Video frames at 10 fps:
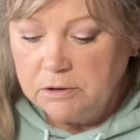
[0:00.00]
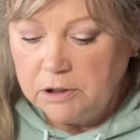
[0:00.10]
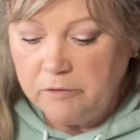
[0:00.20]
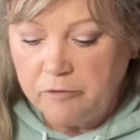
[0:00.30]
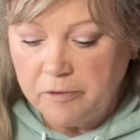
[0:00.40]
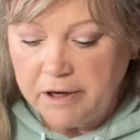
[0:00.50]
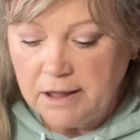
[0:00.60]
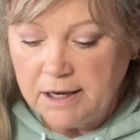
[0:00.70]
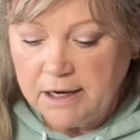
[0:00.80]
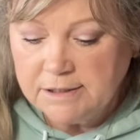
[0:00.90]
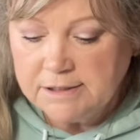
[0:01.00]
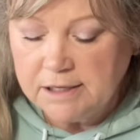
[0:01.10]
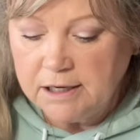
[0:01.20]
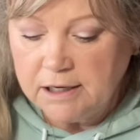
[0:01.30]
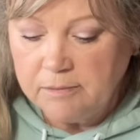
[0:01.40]
giveaway last
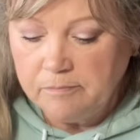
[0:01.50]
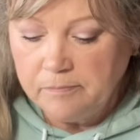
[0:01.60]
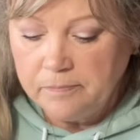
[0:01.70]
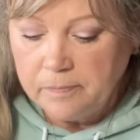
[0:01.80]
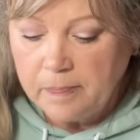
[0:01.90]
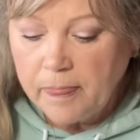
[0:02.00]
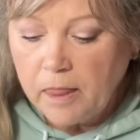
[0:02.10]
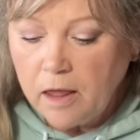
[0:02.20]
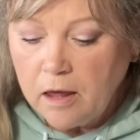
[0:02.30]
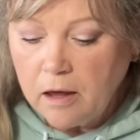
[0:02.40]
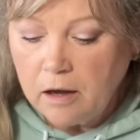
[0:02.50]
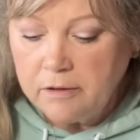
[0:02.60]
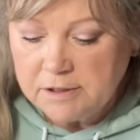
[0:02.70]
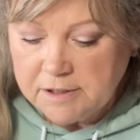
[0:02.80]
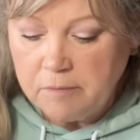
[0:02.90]
time.
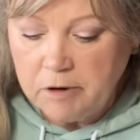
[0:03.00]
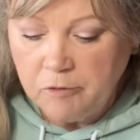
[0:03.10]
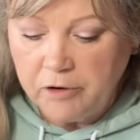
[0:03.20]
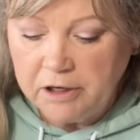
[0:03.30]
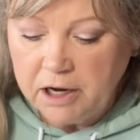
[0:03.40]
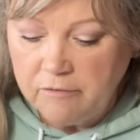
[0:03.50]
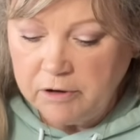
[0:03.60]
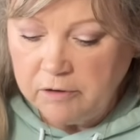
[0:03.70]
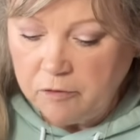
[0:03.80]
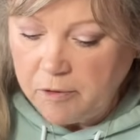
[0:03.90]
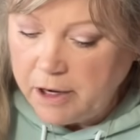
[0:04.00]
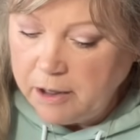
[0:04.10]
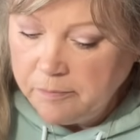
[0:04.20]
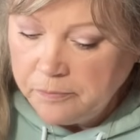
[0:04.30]
This time I'm going to have a giveaway.